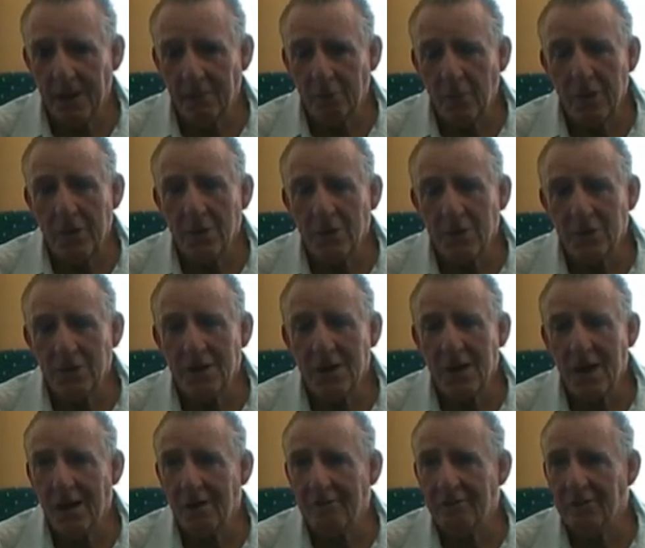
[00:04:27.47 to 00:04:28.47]
And where you
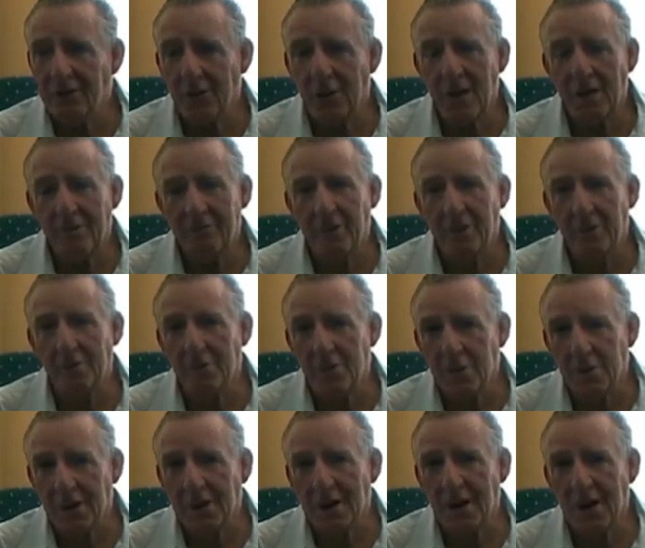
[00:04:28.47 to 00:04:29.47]
did have to have a
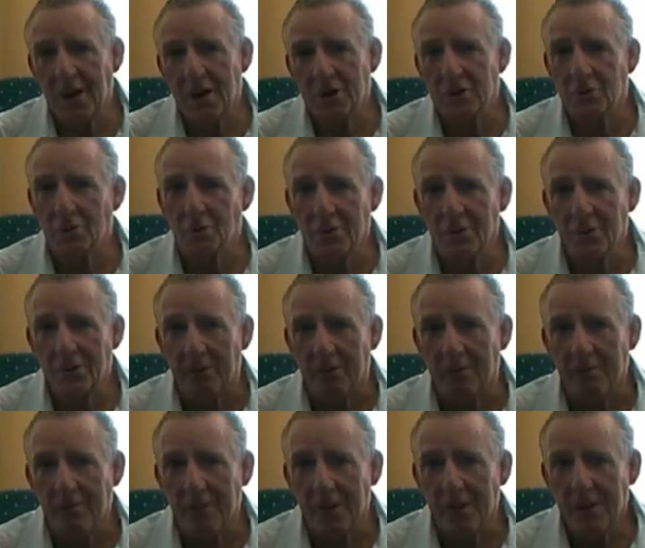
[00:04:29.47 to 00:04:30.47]
communication with
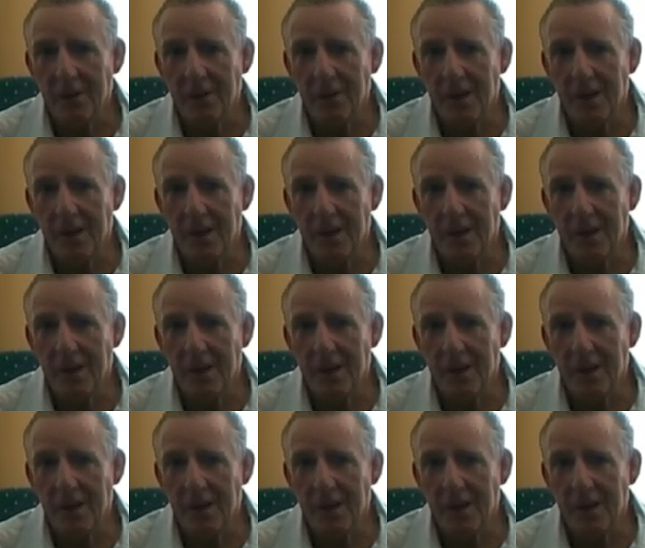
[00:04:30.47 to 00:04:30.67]
them,